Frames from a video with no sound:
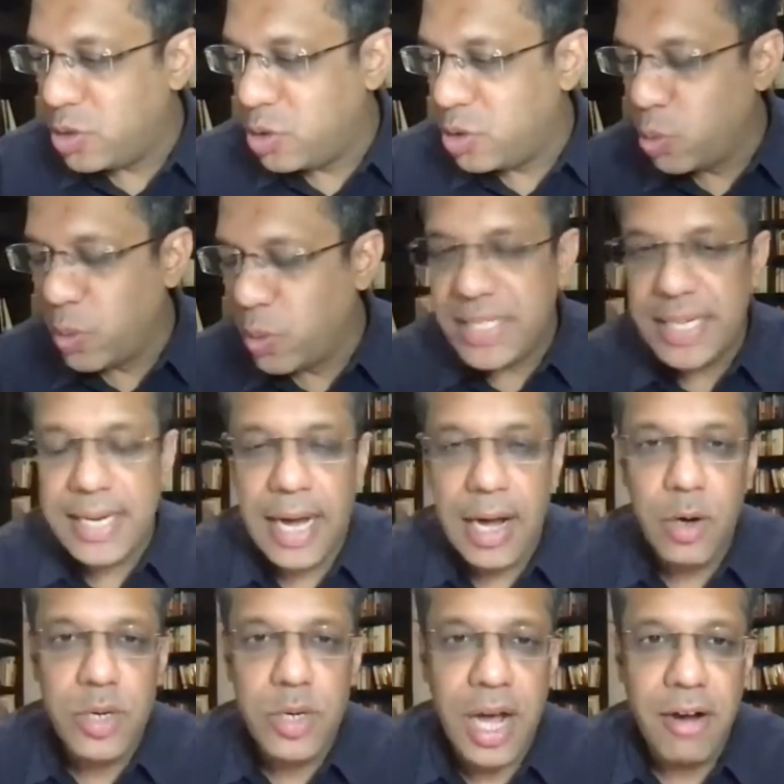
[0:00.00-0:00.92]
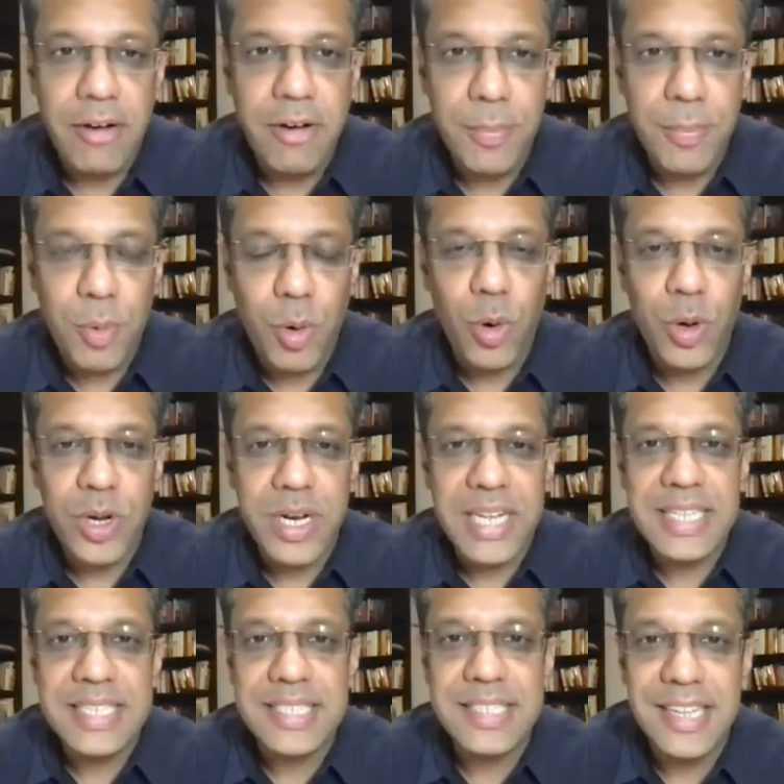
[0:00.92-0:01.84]
tweeted out our report,
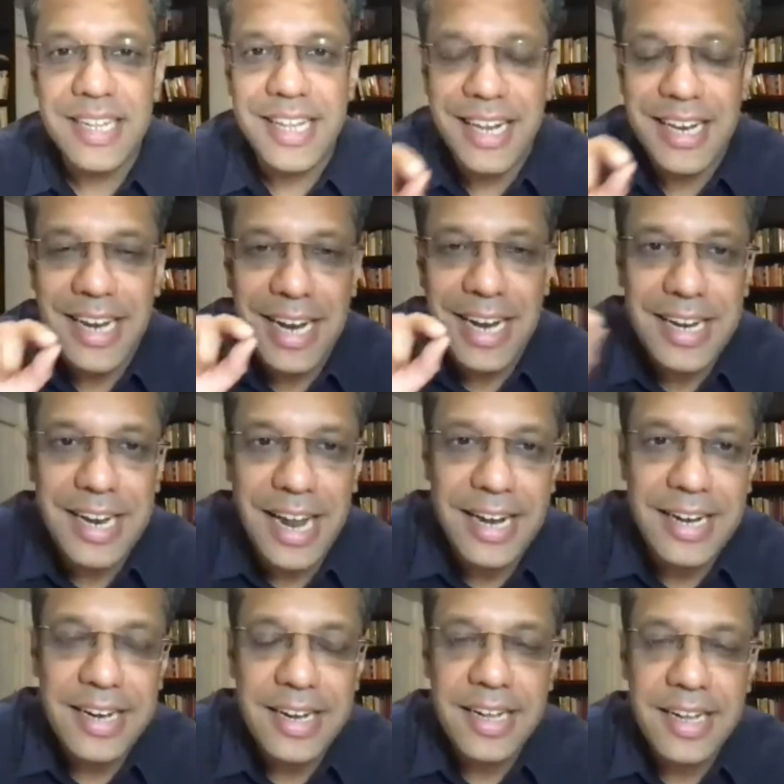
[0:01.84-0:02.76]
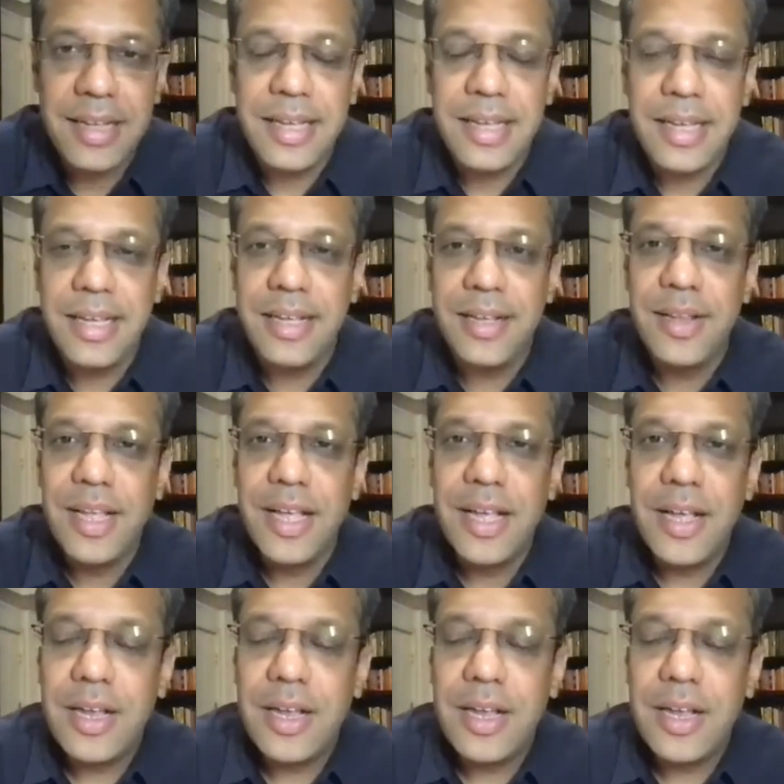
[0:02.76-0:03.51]
and he